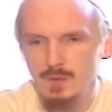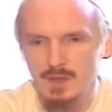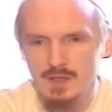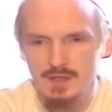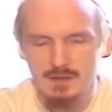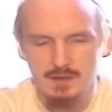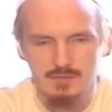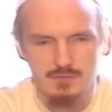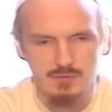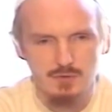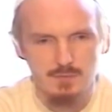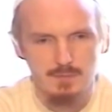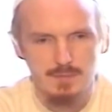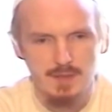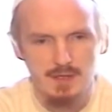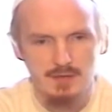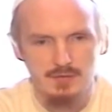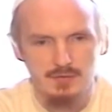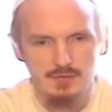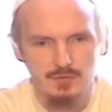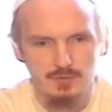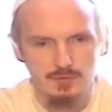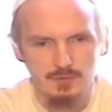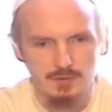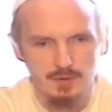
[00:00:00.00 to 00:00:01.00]
waiting for a
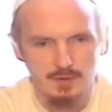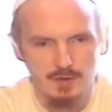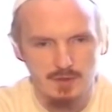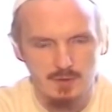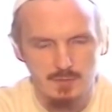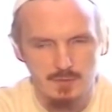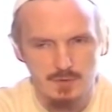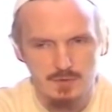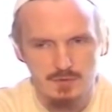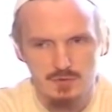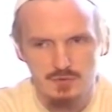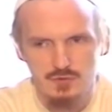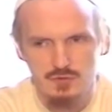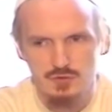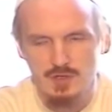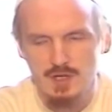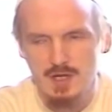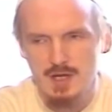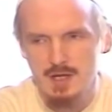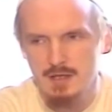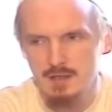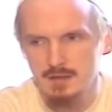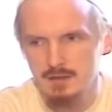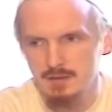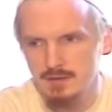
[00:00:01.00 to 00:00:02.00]
bus or a commuter
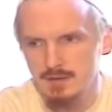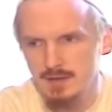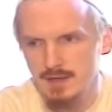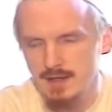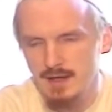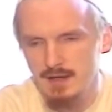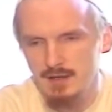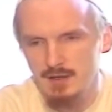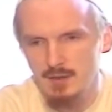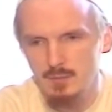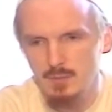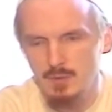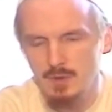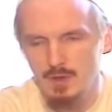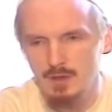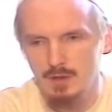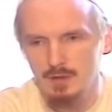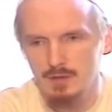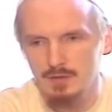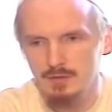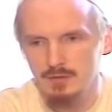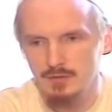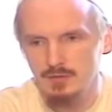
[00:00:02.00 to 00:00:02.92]
train in the Arab world,